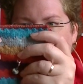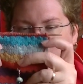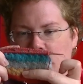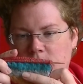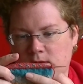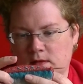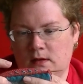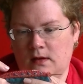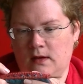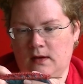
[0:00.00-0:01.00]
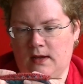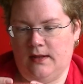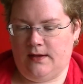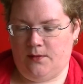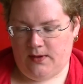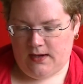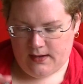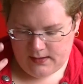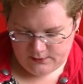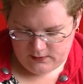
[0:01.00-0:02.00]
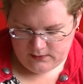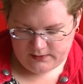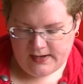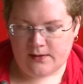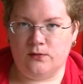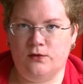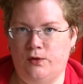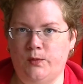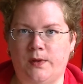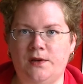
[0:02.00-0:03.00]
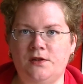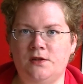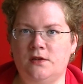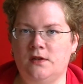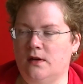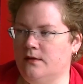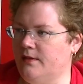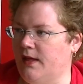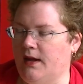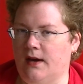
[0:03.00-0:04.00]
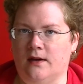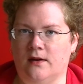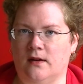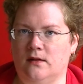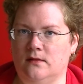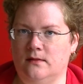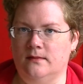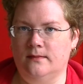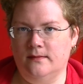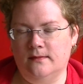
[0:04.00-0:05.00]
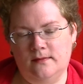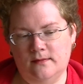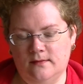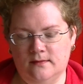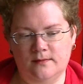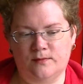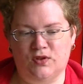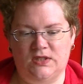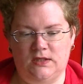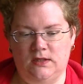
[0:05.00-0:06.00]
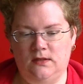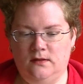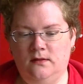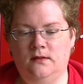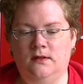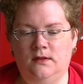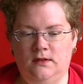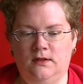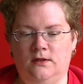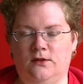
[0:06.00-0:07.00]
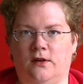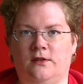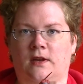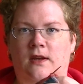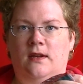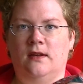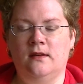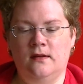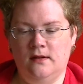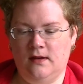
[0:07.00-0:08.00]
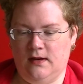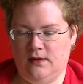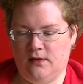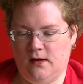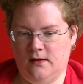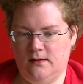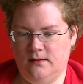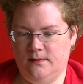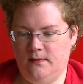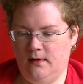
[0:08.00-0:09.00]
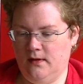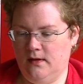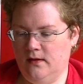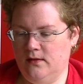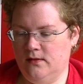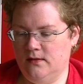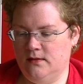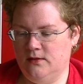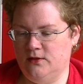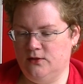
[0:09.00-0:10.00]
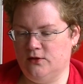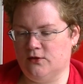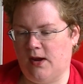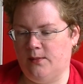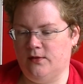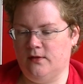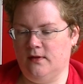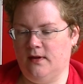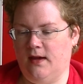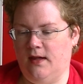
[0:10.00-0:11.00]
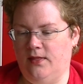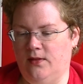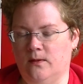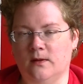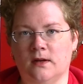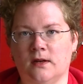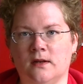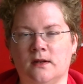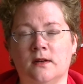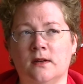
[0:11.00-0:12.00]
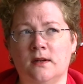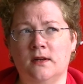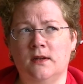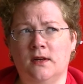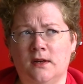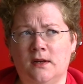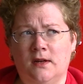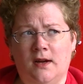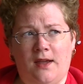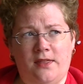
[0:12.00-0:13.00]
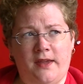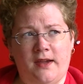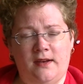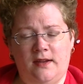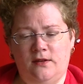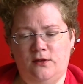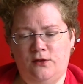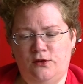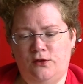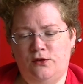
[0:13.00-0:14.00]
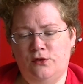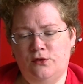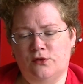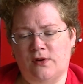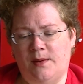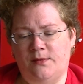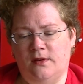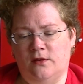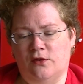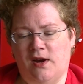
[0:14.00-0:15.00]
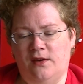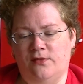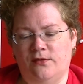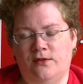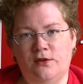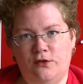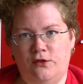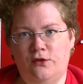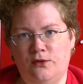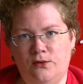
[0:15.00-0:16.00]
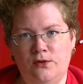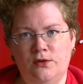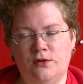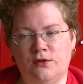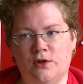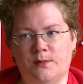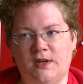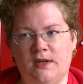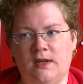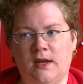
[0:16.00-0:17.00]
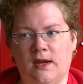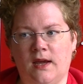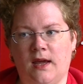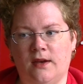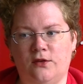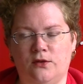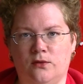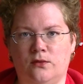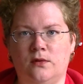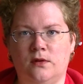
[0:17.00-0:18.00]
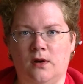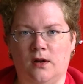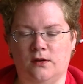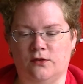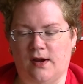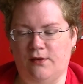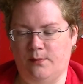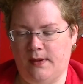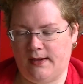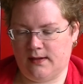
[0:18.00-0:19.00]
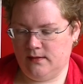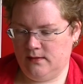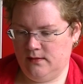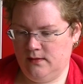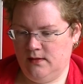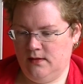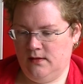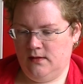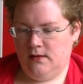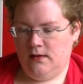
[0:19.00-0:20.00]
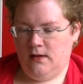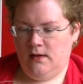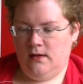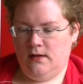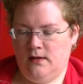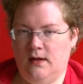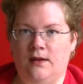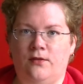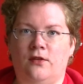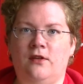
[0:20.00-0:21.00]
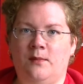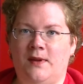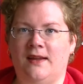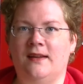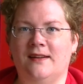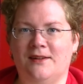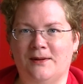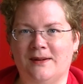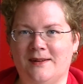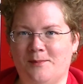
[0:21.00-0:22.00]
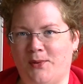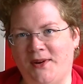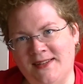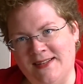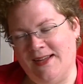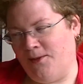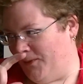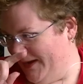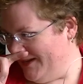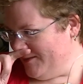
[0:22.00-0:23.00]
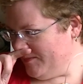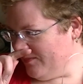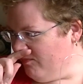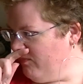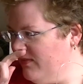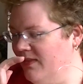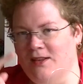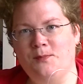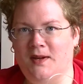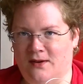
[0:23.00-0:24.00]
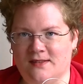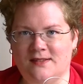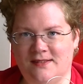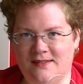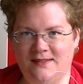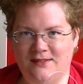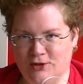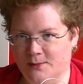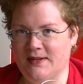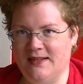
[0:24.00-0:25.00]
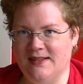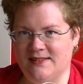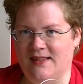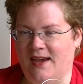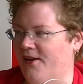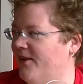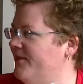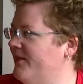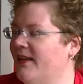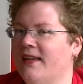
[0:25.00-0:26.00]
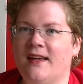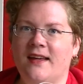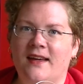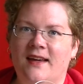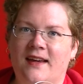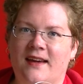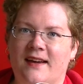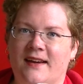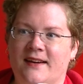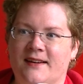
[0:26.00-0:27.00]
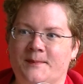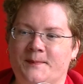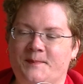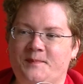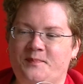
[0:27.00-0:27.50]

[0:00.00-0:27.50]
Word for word: place and that way I had to look down too much that I got pretty nauseated and I thought no two stripes at uh, I think I did two stripes at the drive to Germany and two on the drive back and if you see me pointing that way that's because Germany is there um,